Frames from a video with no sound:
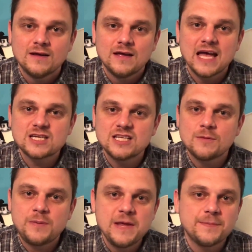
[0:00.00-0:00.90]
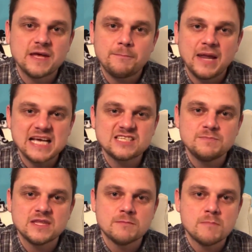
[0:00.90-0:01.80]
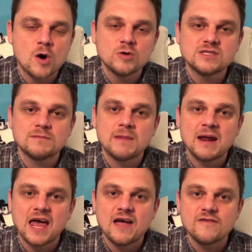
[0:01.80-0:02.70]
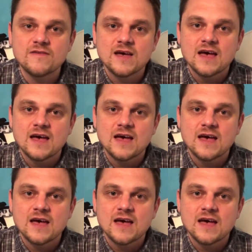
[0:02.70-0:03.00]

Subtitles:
Actually, the people that blessed me the most in my life,